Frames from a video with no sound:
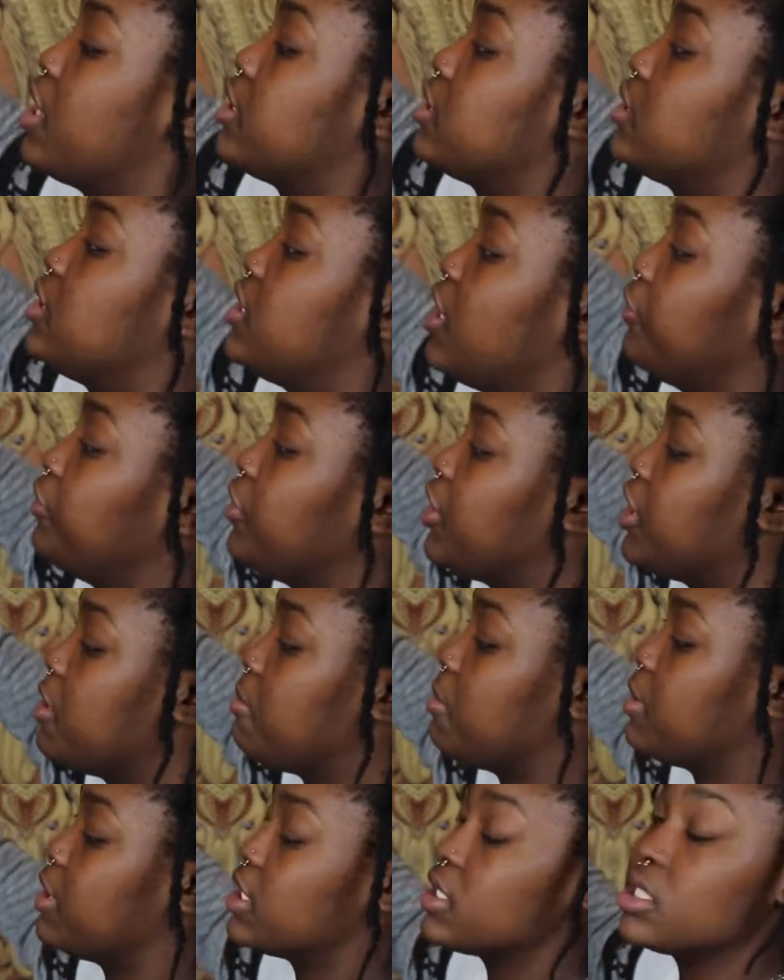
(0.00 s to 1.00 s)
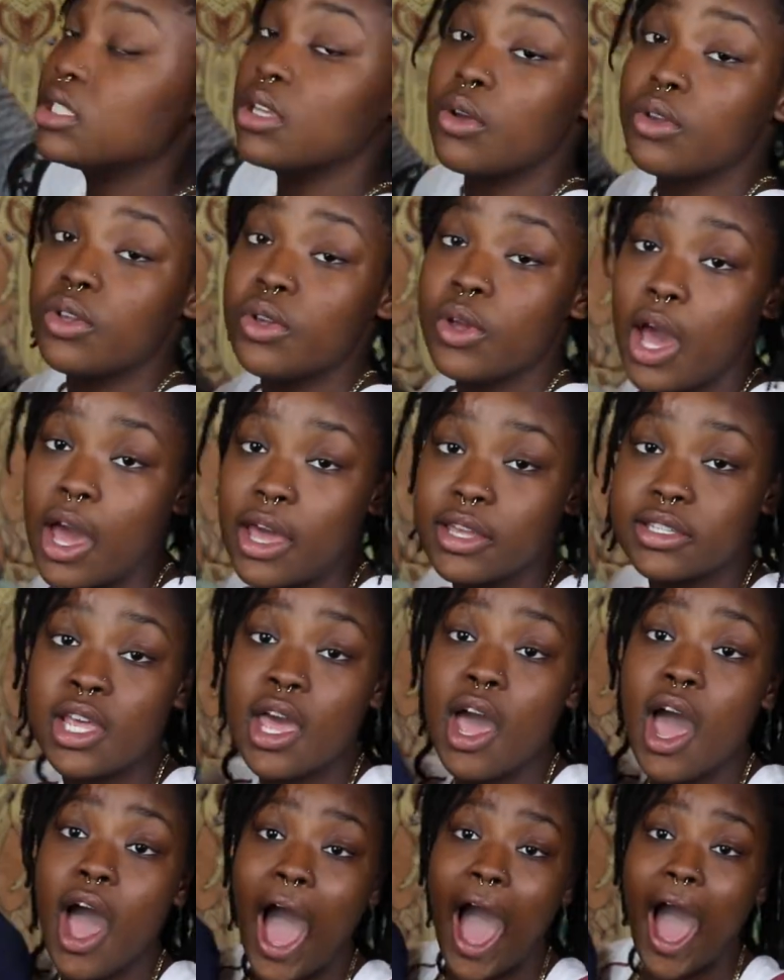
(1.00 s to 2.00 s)
yes, definitely keeping this. So you
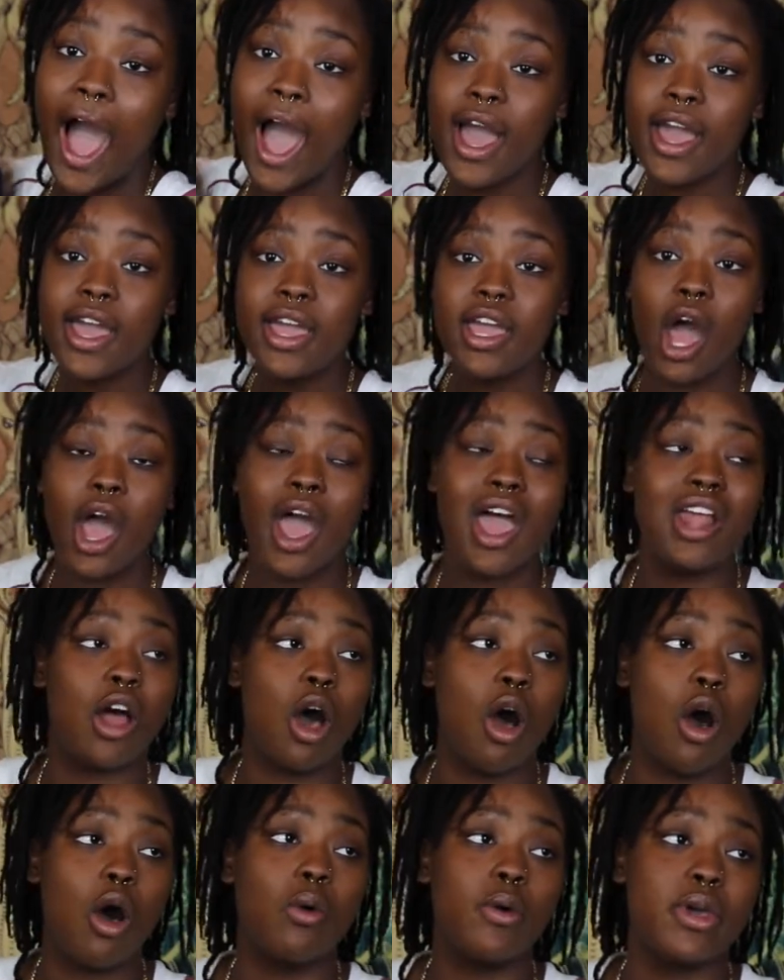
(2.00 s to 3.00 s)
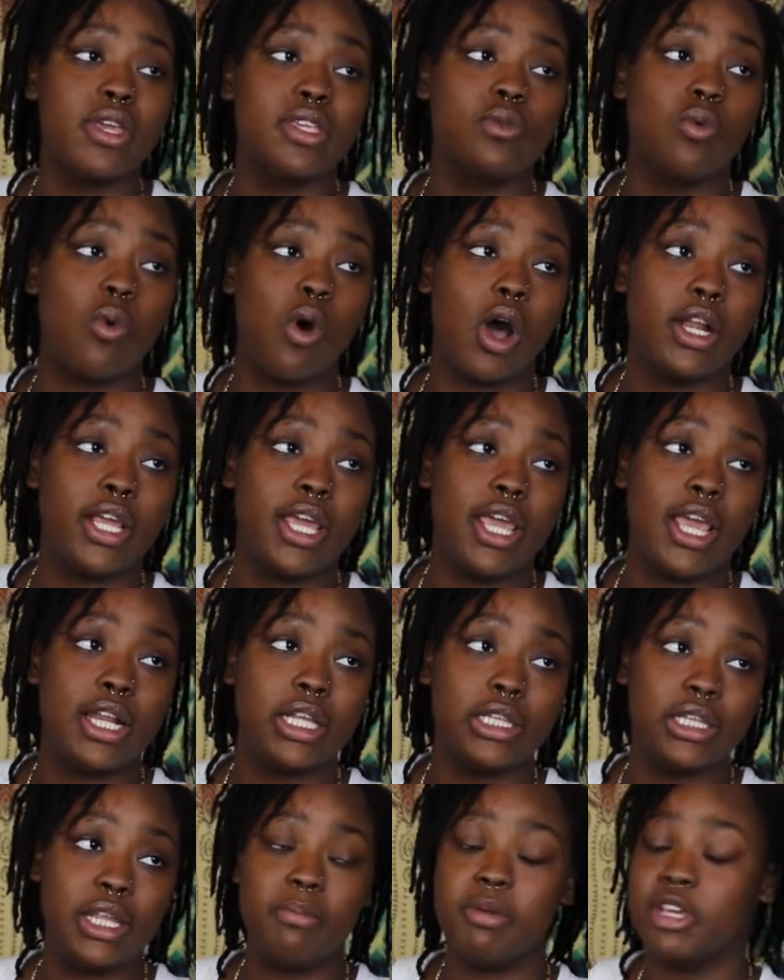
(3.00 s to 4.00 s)
guys, I had always wanted
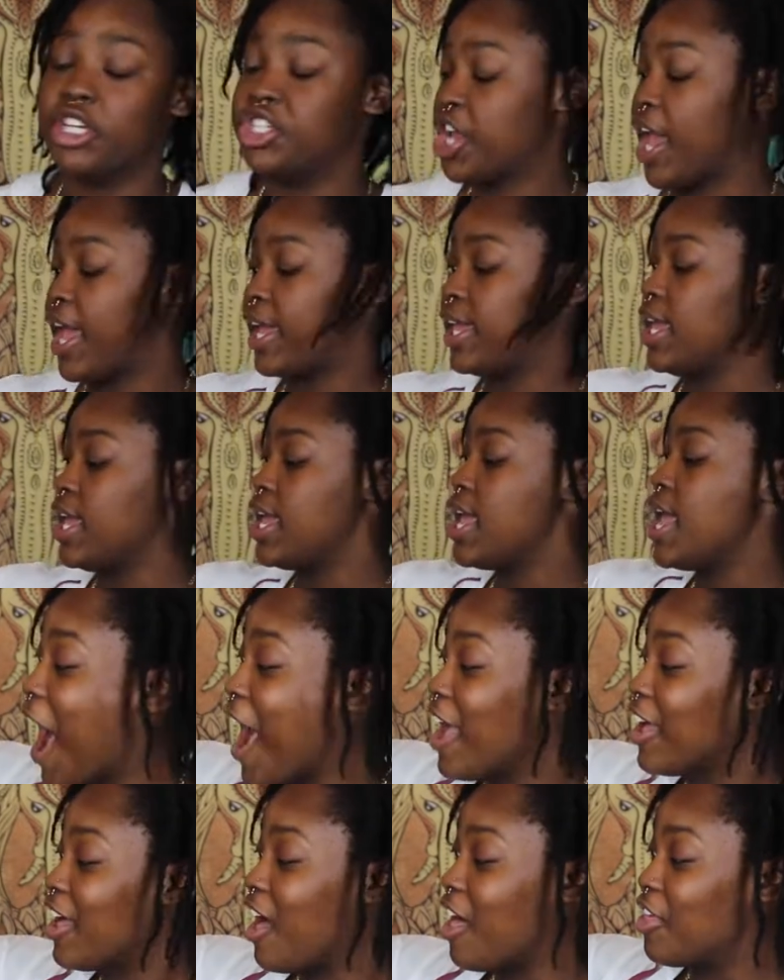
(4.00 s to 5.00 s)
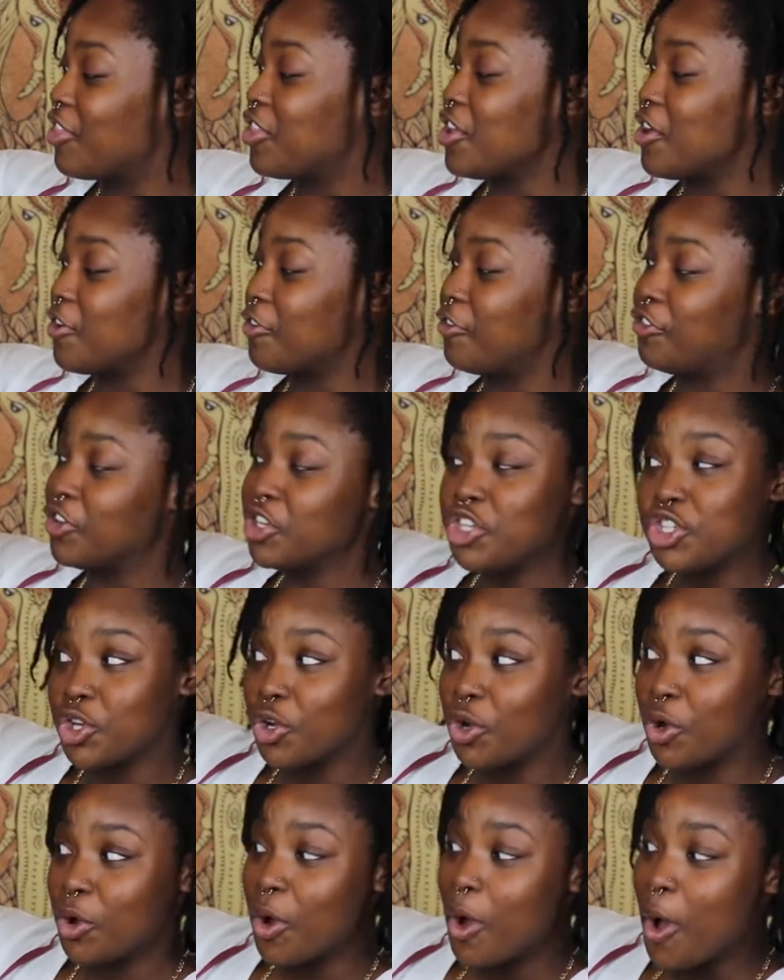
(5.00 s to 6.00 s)
an Olympic jacket. I got the
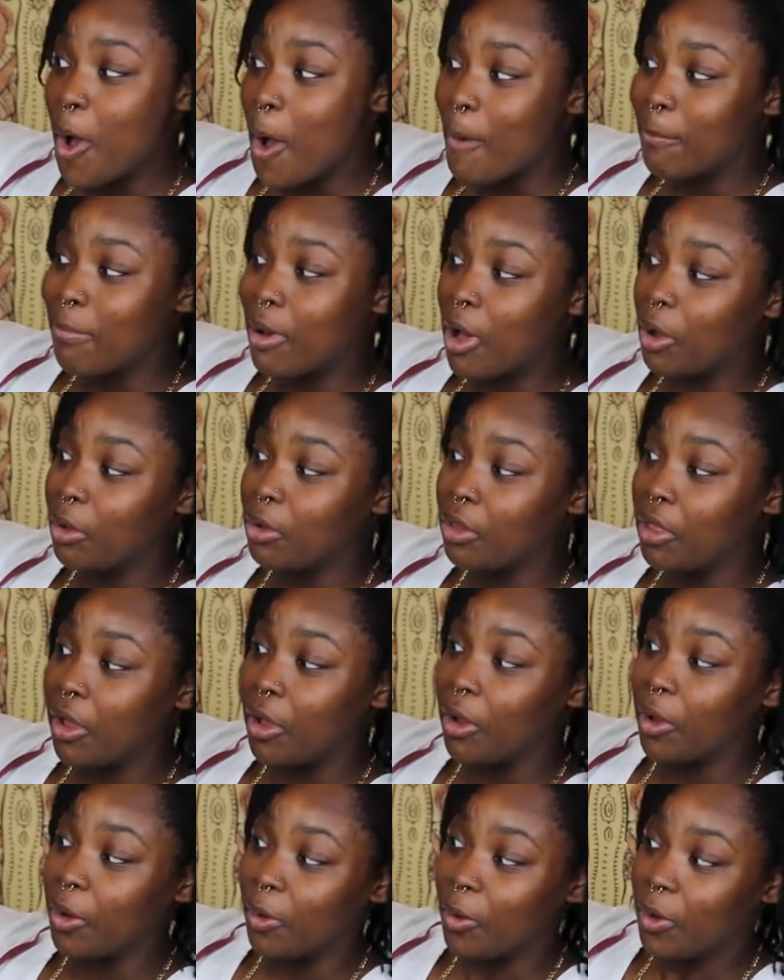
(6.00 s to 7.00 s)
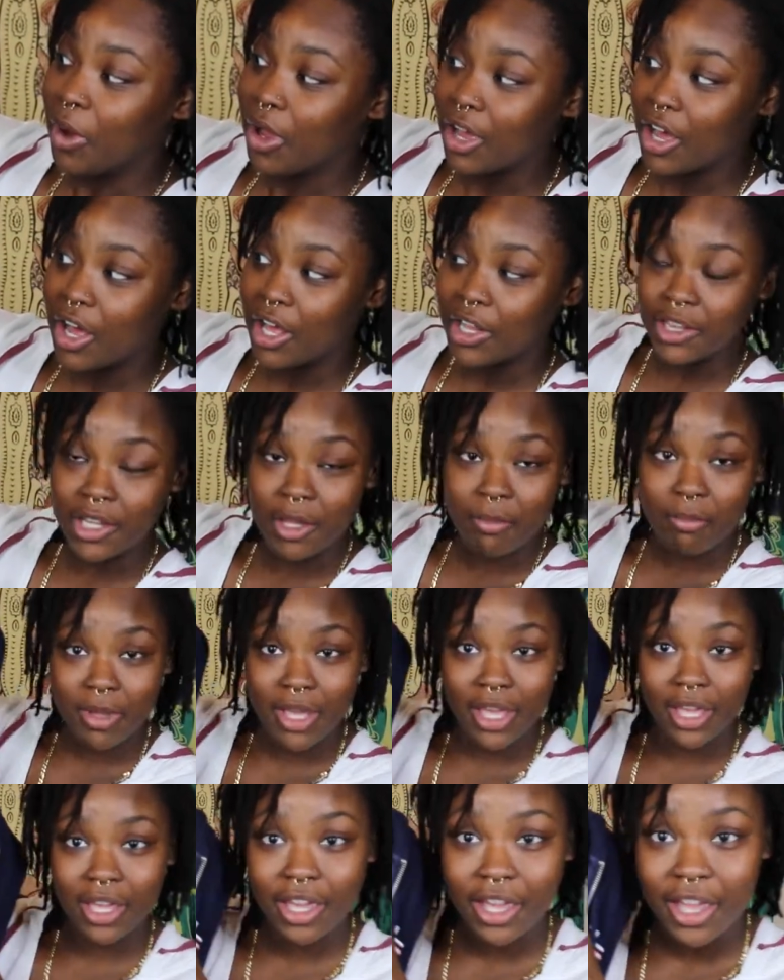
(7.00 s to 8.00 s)
official Polo
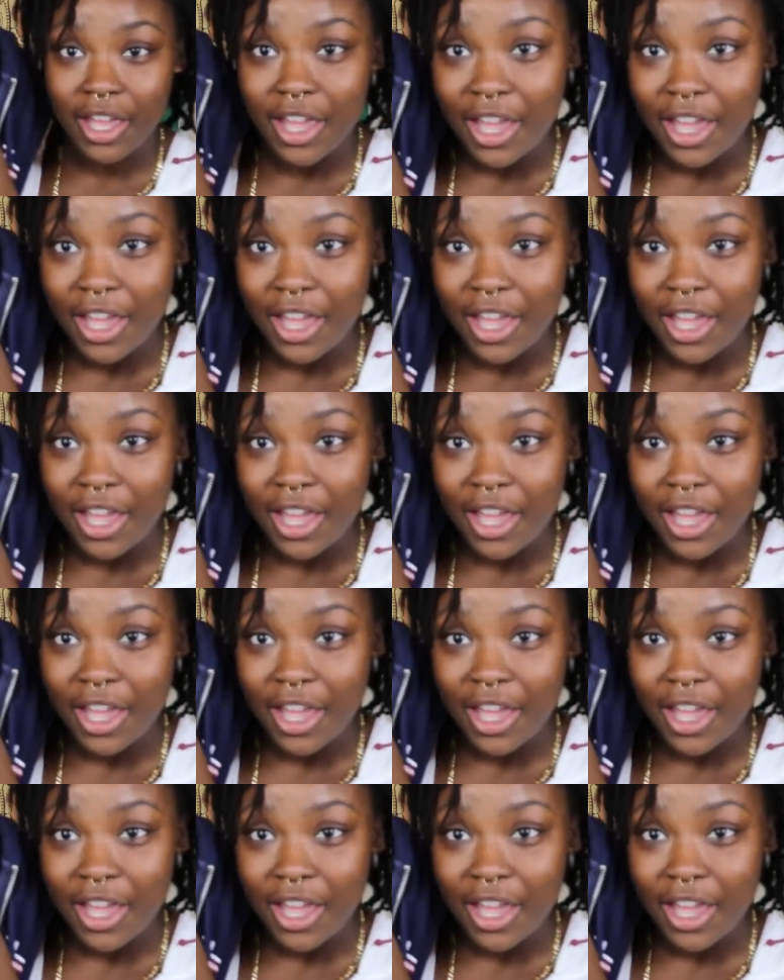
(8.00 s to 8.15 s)
Olympic